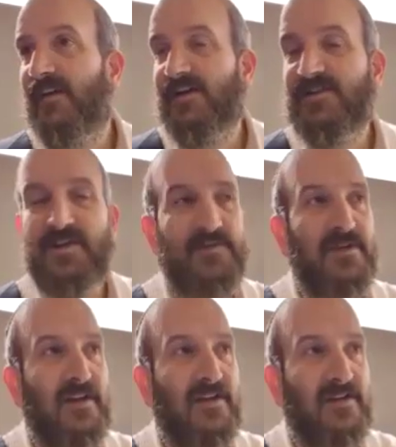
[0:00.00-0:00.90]
Hashem,
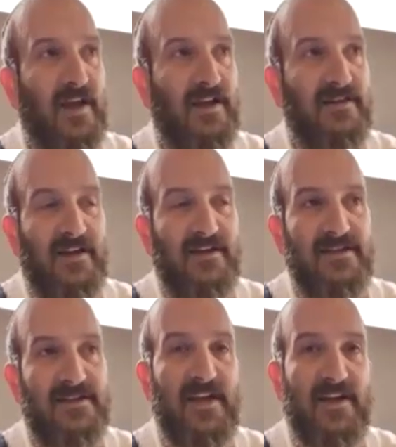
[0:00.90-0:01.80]
the Tanya
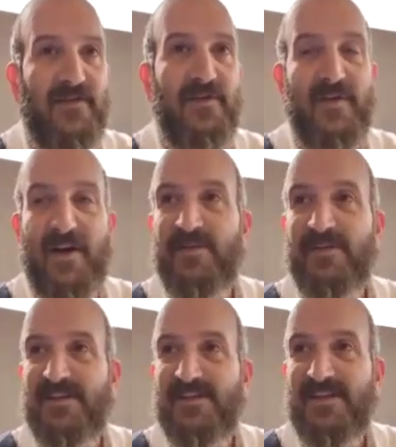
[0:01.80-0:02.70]
tells us, if we were
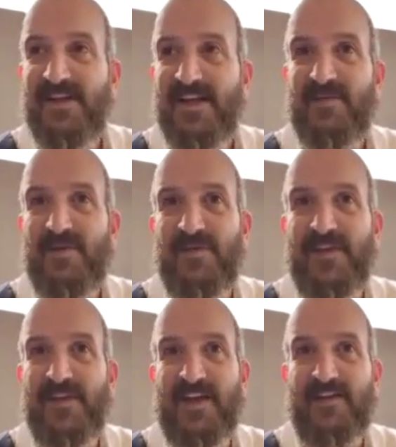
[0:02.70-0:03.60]
able to see it, we would
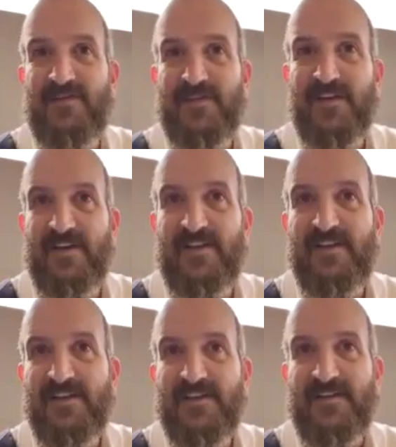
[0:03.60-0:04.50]
think and
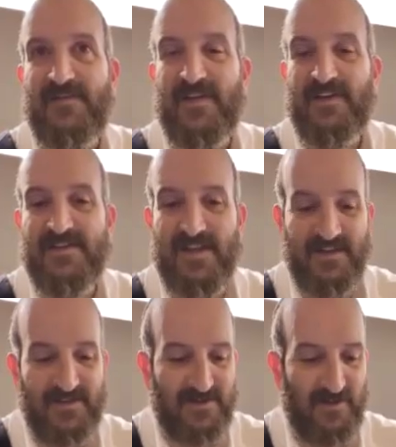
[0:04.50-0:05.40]
feel and
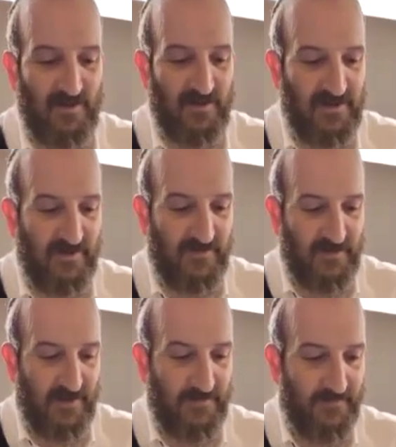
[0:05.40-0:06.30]
sense totally
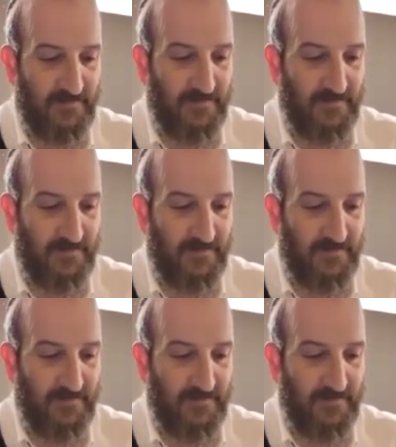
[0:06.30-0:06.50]
differently.